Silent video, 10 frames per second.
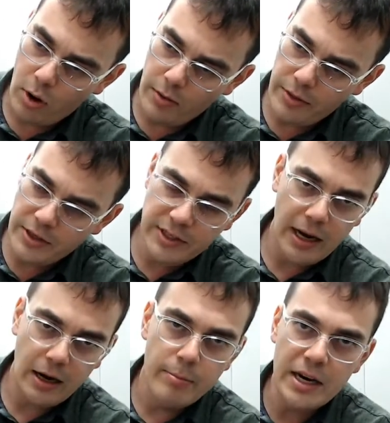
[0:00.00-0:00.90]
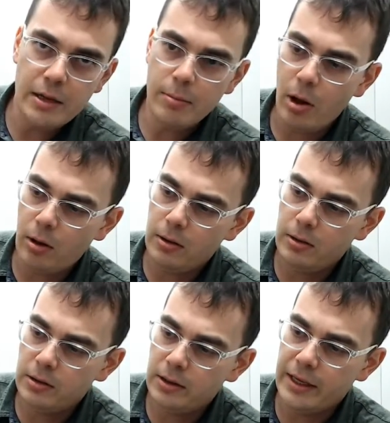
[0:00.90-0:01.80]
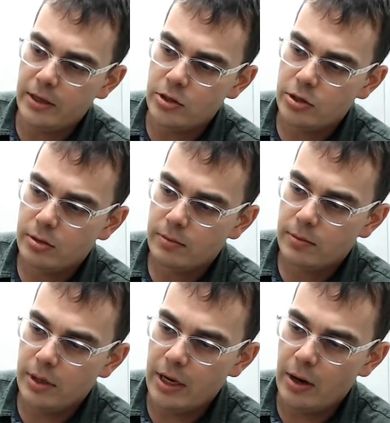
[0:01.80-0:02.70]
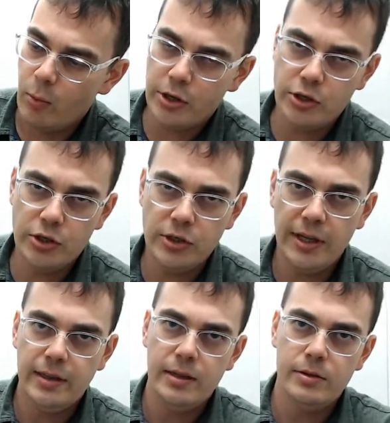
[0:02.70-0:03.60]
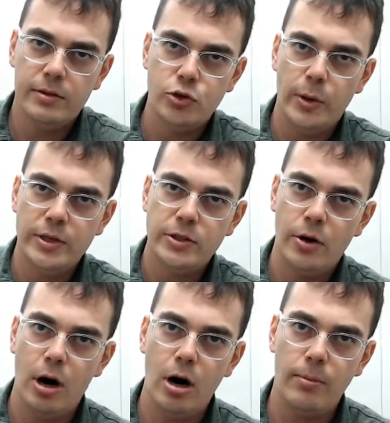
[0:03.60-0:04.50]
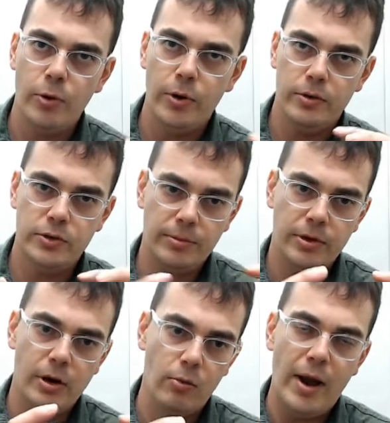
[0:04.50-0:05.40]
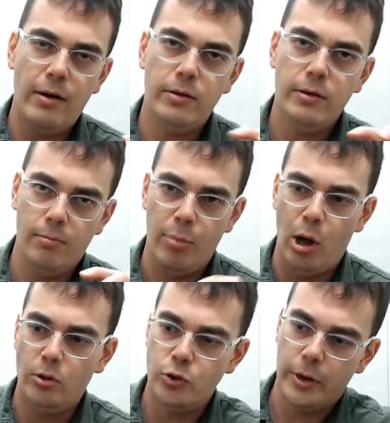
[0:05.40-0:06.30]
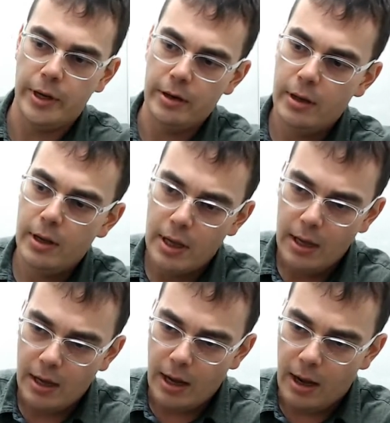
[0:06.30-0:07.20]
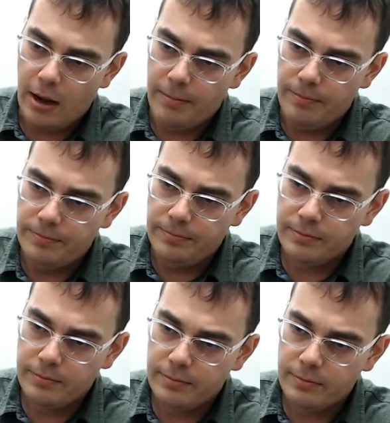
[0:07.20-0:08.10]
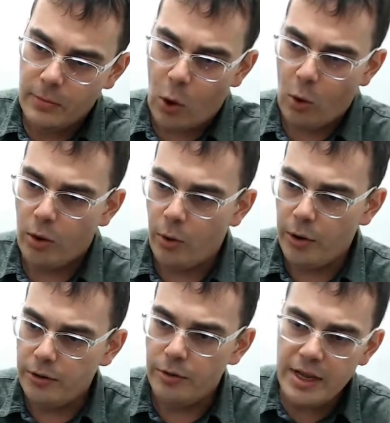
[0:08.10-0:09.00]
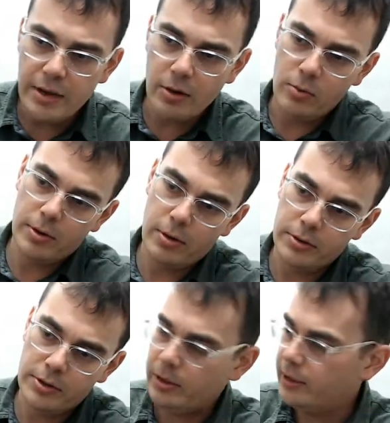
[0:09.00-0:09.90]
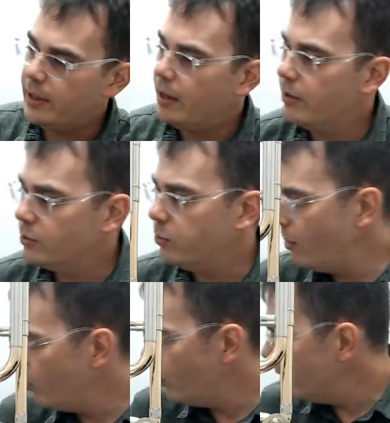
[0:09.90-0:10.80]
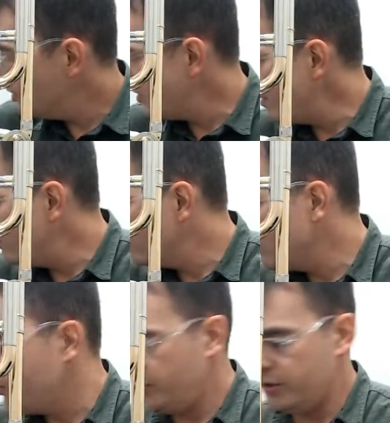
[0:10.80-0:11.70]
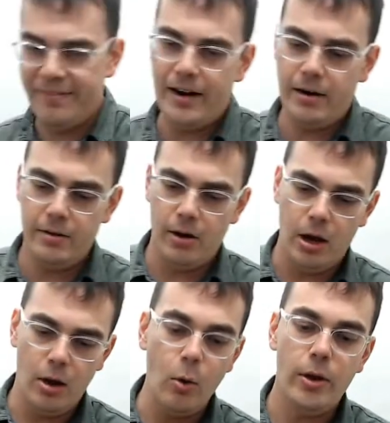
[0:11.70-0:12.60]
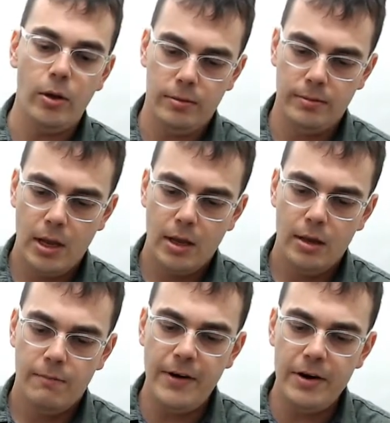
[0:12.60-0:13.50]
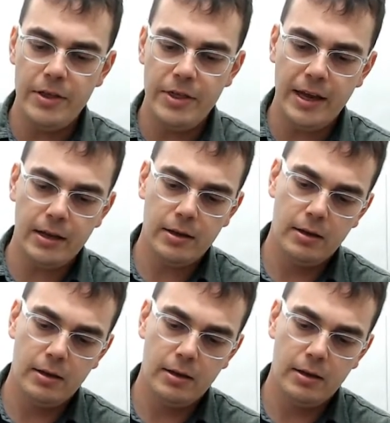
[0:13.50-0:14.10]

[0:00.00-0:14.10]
this kind of mini ball linkage, it works just like the joints in your arm where there's something around a ball joint, or in your knee or something like that. There's one more type of rotor. It's very oil, very thick